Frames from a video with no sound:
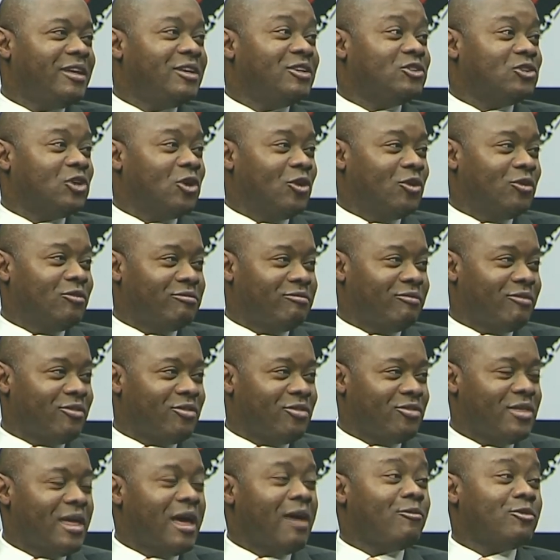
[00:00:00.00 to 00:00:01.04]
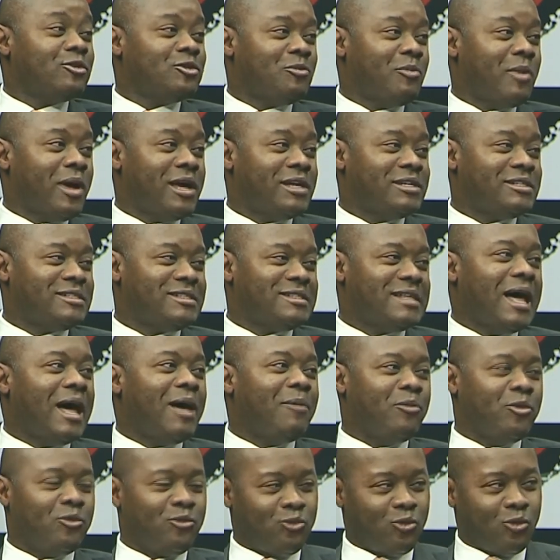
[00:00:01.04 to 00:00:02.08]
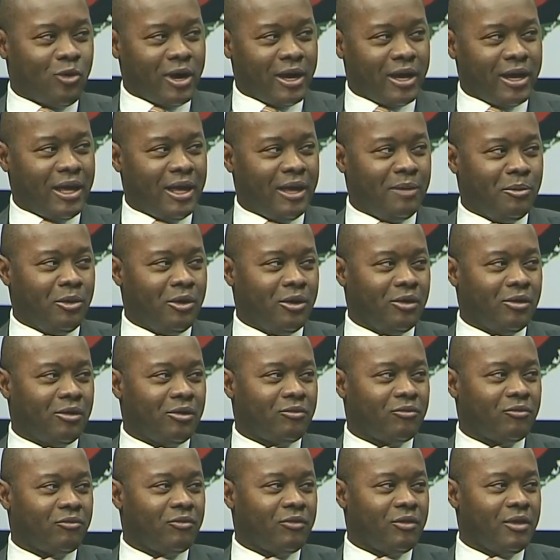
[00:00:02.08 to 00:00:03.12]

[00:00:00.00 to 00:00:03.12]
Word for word: So that was my stop before I came here.